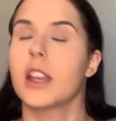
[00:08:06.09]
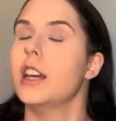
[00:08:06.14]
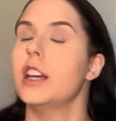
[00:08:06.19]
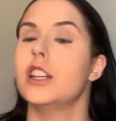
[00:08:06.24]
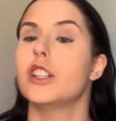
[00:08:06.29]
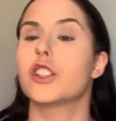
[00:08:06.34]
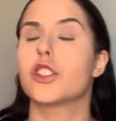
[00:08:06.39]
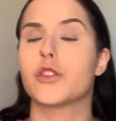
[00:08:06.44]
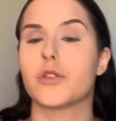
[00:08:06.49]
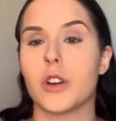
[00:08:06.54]
He
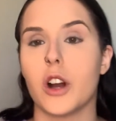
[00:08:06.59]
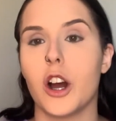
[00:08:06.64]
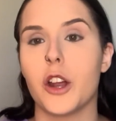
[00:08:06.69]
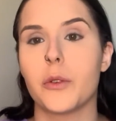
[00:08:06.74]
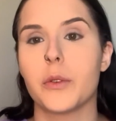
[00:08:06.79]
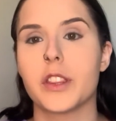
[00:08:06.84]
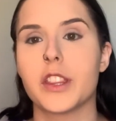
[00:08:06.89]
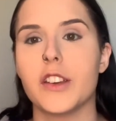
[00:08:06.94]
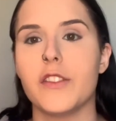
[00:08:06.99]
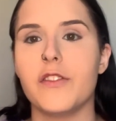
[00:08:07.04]
is drawn
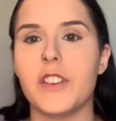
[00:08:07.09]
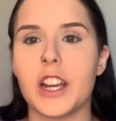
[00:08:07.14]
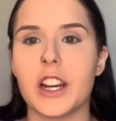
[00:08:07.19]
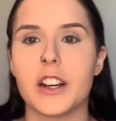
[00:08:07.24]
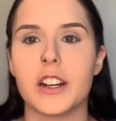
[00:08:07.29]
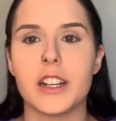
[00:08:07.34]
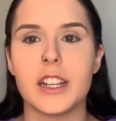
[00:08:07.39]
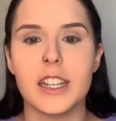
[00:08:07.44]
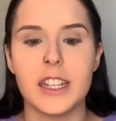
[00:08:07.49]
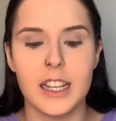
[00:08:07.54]
with a
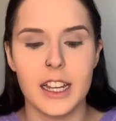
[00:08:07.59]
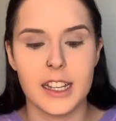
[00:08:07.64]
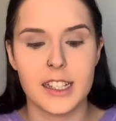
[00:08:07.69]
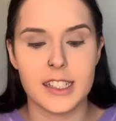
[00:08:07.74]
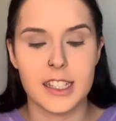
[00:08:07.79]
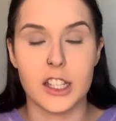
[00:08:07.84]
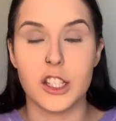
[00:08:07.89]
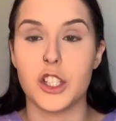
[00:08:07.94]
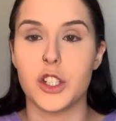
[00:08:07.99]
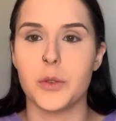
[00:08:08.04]
very
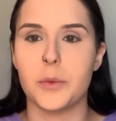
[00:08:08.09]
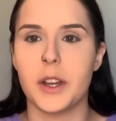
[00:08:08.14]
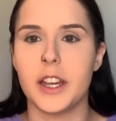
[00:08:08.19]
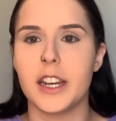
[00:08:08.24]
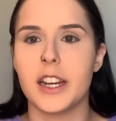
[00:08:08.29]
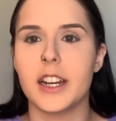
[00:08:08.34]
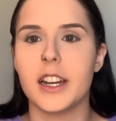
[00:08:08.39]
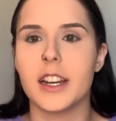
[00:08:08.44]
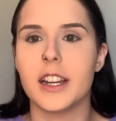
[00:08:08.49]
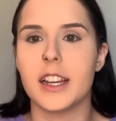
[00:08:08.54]

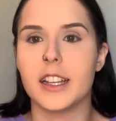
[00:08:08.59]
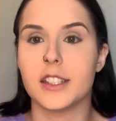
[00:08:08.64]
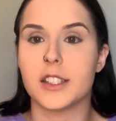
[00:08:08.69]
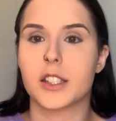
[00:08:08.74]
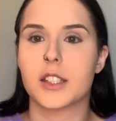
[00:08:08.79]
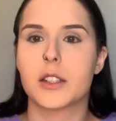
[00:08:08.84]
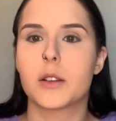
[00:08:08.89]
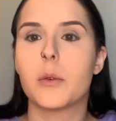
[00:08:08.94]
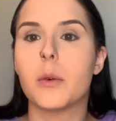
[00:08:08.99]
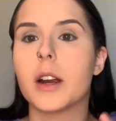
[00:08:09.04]
accentuated and
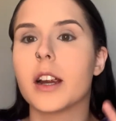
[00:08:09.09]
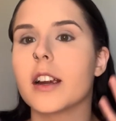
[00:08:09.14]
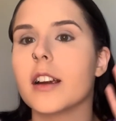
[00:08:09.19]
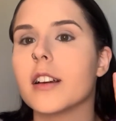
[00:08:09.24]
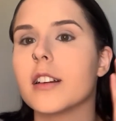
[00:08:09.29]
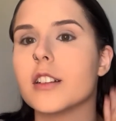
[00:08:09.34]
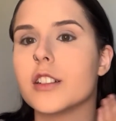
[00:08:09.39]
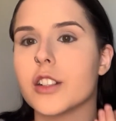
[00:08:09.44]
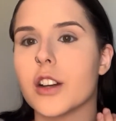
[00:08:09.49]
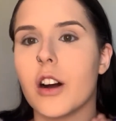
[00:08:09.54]

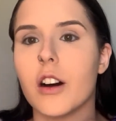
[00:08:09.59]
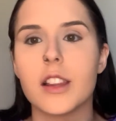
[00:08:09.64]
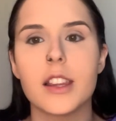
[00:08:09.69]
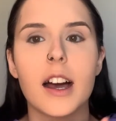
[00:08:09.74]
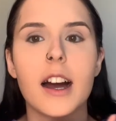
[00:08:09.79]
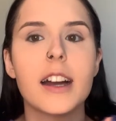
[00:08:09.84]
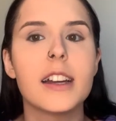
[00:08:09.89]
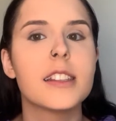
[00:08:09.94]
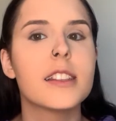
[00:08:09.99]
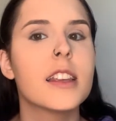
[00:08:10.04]
square
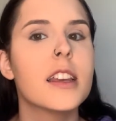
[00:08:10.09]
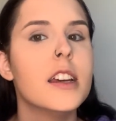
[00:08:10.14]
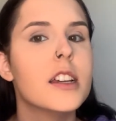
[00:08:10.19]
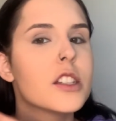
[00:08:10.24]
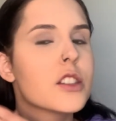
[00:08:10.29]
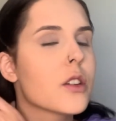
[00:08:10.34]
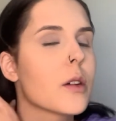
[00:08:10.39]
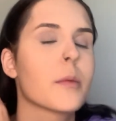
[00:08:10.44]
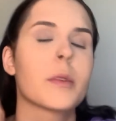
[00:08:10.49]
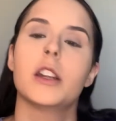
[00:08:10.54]
jawline.
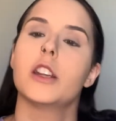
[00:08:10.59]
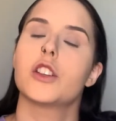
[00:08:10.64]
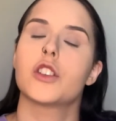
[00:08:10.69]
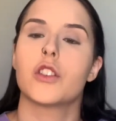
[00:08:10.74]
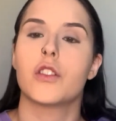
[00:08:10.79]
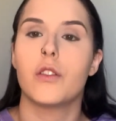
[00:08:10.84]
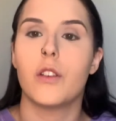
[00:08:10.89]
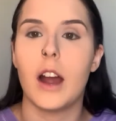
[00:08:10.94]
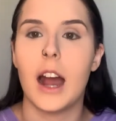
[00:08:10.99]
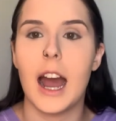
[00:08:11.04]
So I'm gonna
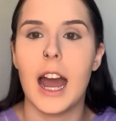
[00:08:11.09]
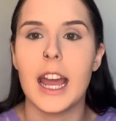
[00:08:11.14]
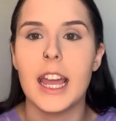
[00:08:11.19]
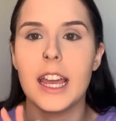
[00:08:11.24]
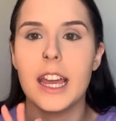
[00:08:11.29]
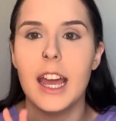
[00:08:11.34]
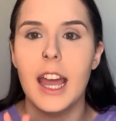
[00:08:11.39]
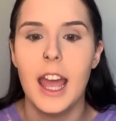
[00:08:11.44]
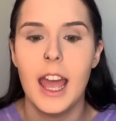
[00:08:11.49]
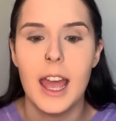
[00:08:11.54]

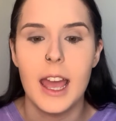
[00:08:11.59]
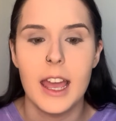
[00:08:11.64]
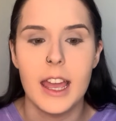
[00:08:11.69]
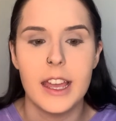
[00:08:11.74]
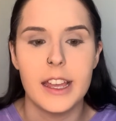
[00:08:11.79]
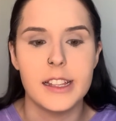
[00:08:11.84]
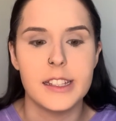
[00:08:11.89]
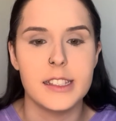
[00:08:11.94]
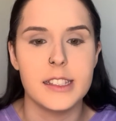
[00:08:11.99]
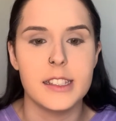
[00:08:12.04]
try
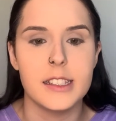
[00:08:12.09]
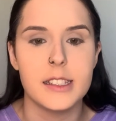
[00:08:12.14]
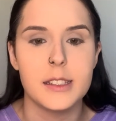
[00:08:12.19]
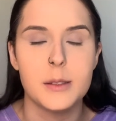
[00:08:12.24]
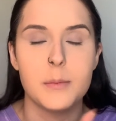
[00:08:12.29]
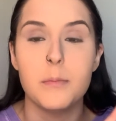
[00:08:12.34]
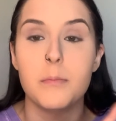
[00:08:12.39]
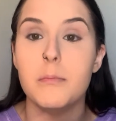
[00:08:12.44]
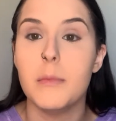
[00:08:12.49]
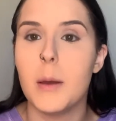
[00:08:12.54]
and
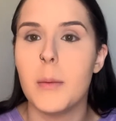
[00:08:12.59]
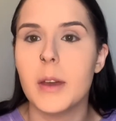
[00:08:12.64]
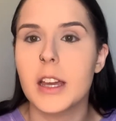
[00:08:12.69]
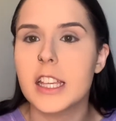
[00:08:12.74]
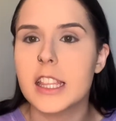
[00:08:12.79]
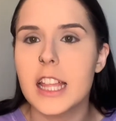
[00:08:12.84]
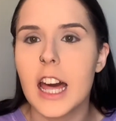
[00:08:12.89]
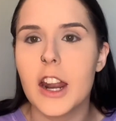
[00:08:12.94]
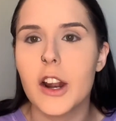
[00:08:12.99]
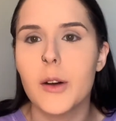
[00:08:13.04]

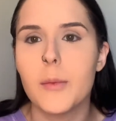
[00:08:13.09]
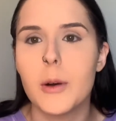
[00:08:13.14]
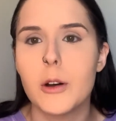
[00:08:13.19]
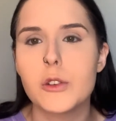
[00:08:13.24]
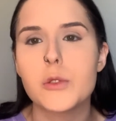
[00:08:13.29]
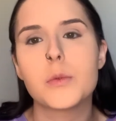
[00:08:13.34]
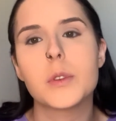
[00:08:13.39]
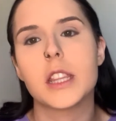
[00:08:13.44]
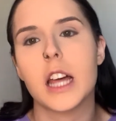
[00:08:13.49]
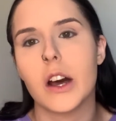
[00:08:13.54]
mimic that
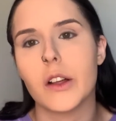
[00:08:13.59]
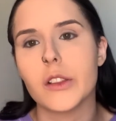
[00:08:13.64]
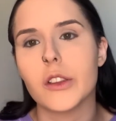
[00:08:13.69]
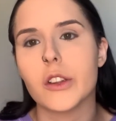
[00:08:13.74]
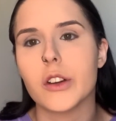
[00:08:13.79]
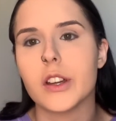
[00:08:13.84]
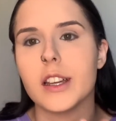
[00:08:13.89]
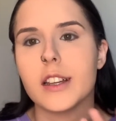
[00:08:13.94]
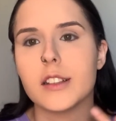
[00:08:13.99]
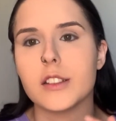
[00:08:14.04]
almost without
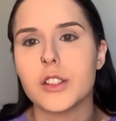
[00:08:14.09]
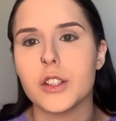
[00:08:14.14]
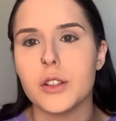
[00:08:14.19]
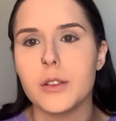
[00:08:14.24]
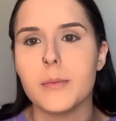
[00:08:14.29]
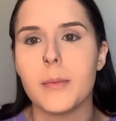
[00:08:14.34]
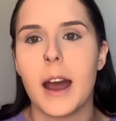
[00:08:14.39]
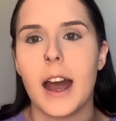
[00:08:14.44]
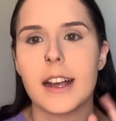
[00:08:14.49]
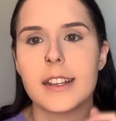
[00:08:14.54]
looking too
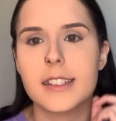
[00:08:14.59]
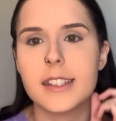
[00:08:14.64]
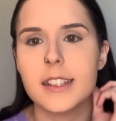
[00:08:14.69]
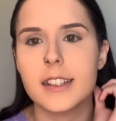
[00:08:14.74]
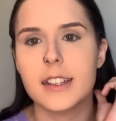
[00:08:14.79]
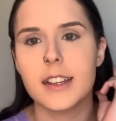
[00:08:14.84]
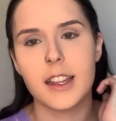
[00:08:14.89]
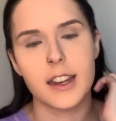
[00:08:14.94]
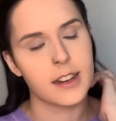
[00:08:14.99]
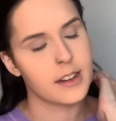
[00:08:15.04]

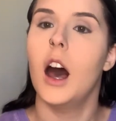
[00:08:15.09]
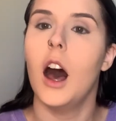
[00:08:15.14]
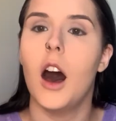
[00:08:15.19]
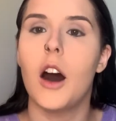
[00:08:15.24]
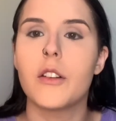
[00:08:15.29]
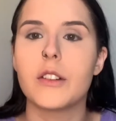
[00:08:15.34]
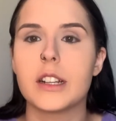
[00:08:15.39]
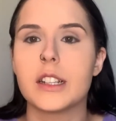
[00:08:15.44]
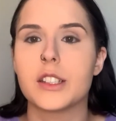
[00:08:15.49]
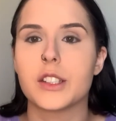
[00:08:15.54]
masculine.
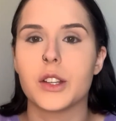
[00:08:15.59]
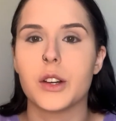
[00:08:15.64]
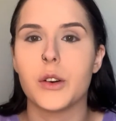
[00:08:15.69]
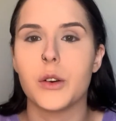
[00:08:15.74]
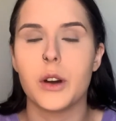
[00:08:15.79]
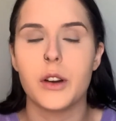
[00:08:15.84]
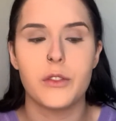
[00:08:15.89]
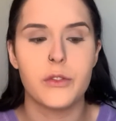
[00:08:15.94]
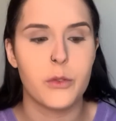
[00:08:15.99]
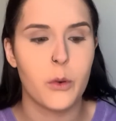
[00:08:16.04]
All right,
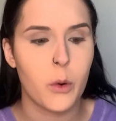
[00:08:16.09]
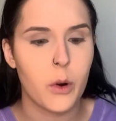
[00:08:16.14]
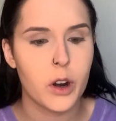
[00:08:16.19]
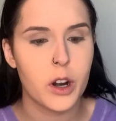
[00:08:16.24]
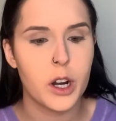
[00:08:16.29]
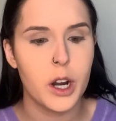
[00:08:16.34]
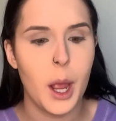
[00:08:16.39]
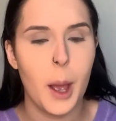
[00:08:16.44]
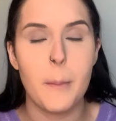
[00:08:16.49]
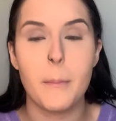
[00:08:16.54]
so
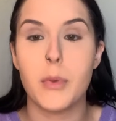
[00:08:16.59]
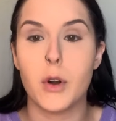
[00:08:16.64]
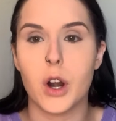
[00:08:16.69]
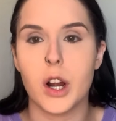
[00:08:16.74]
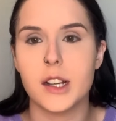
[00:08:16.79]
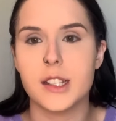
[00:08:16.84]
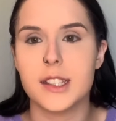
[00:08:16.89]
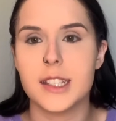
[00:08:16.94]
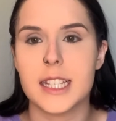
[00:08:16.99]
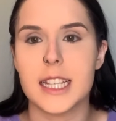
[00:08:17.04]
for
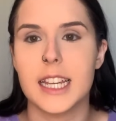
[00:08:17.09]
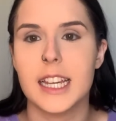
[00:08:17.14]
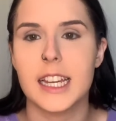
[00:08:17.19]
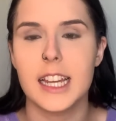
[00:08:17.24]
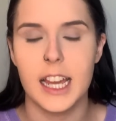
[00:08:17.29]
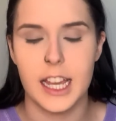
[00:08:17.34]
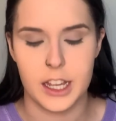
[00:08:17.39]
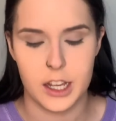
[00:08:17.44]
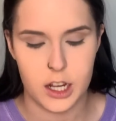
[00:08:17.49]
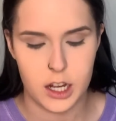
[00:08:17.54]
bronzing
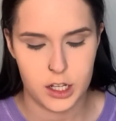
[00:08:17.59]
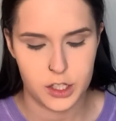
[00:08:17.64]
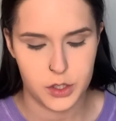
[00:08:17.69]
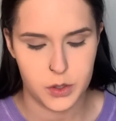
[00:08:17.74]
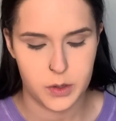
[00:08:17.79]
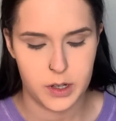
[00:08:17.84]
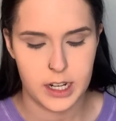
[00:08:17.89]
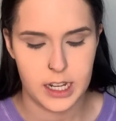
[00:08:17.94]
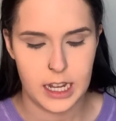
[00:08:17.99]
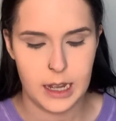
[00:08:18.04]
and
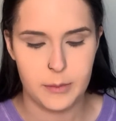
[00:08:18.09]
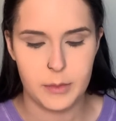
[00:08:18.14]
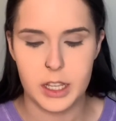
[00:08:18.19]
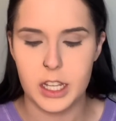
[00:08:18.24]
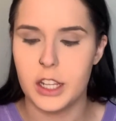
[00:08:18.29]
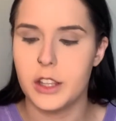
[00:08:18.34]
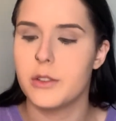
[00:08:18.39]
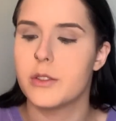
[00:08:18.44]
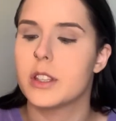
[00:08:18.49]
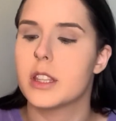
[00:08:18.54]
contouring, I'm
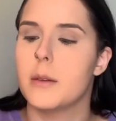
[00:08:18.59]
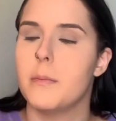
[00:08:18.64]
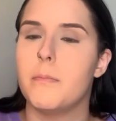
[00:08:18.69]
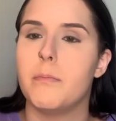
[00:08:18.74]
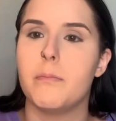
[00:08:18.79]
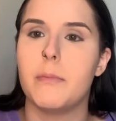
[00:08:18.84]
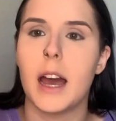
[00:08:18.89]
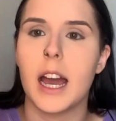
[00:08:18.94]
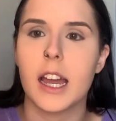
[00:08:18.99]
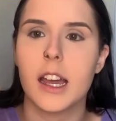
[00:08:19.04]
gonna use the
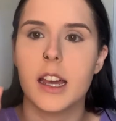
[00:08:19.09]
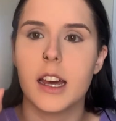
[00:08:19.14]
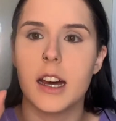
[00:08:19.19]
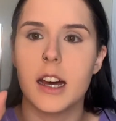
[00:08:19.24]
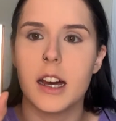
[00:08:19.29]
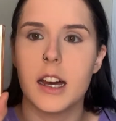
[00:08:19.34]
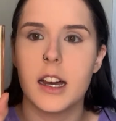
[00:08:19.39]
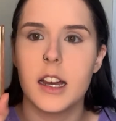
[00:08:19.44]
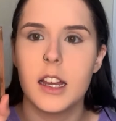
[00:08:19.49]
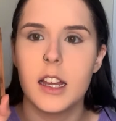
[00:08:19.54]

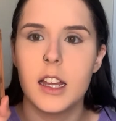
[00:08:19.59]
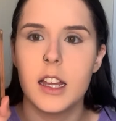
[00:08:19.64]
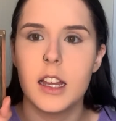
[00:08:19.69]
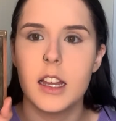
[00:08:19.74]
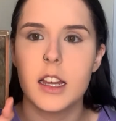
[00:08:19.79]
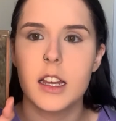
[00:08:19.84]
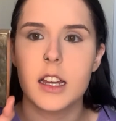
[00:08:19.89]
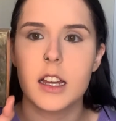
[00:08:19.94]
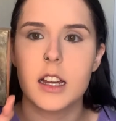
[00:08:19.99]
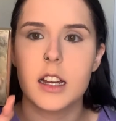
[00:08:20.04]
Becca
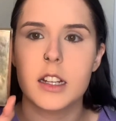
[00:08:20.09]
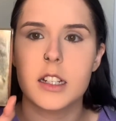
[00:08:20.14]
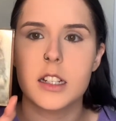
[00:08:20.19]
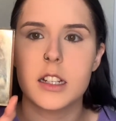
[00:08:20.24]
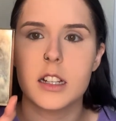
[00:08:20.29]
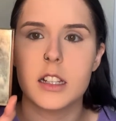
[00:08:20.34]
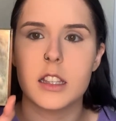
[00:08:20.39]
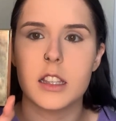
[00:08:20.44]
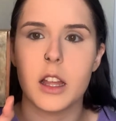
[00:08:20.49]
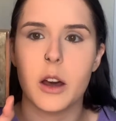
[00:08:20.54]

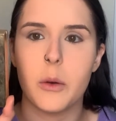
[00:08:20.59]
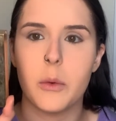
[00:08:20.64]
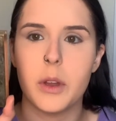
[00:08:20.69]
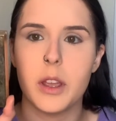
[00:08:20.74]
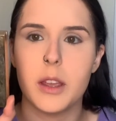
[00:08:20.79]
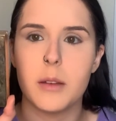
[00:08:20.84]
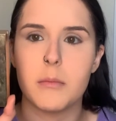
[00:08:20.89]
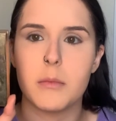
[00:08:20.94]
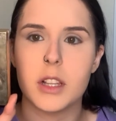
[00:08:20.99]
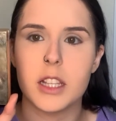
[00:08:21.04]

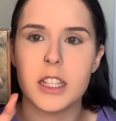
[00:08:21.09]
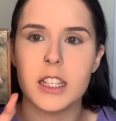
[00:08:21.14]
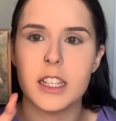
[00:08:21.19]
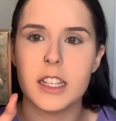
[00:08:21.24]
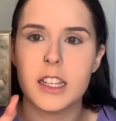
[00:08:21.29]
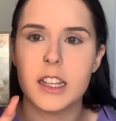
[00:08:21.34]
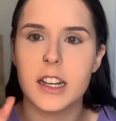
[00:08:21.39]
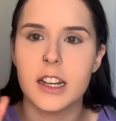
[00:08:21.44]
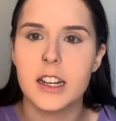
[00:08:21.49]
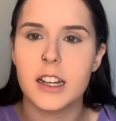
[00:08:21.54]
Chloe
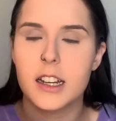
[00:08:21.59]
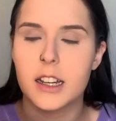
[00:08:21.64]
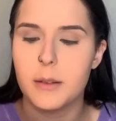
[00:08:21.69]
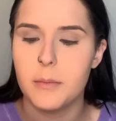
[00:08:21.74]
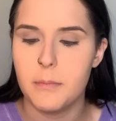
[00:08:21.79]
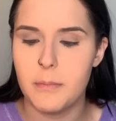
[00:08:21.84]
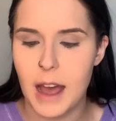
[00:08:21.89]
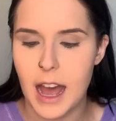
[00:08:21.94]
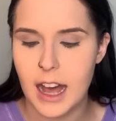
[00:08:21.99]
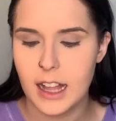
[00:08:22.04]

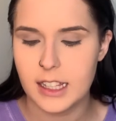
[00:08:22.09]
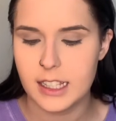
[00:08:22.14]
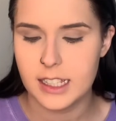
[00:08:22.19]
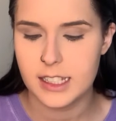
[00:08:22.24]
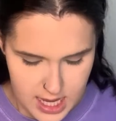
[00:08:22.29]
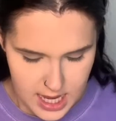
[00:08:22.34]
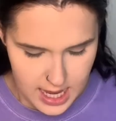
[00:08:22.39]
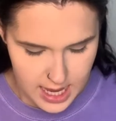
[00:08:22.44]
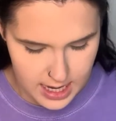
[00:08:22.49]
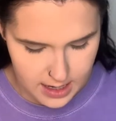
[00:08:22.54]
Malika
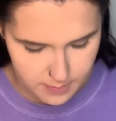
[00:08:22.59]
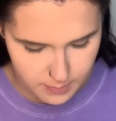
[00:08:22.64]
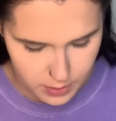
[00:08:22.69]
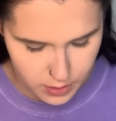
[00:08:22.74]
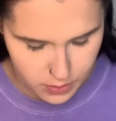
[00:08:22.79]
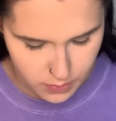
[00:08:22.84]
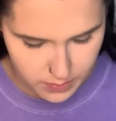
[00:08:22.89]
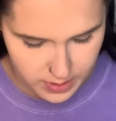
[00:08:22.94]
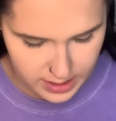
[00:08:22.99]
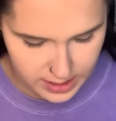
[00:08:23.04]
palettes, and I'm
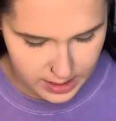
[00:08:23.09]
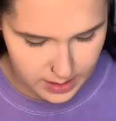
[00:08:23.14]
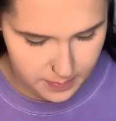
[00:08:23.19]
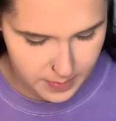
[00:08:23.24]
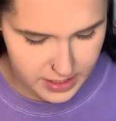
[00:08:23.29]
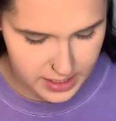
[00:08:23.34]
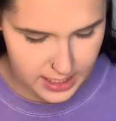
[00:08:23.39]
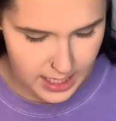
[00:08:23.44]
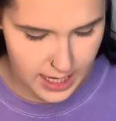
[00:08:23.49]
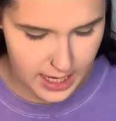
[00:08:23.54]
going to
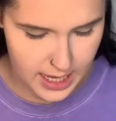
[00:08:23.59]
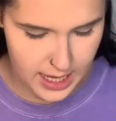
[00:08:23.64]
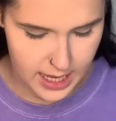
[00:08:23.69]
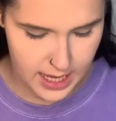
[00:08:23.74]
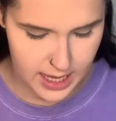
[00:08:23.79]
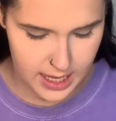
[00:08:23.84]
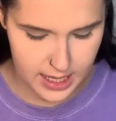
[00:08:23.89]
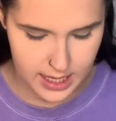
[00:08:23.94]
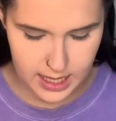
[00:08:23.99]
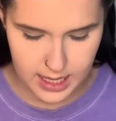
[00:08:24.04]
be
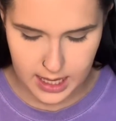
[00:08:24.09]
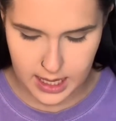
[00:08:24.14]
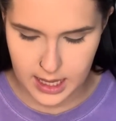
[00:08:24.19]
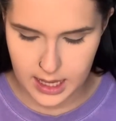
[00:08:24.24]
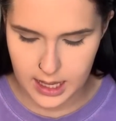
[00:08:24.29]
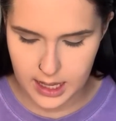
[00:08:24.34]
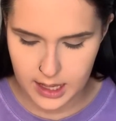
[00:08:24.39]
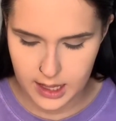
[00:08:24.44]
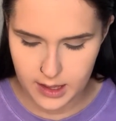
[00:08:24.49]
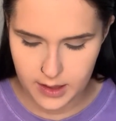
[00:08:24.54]

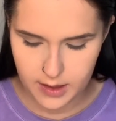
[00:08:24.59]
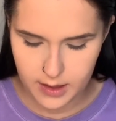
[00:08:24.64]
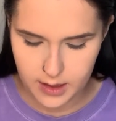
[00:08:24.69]
taking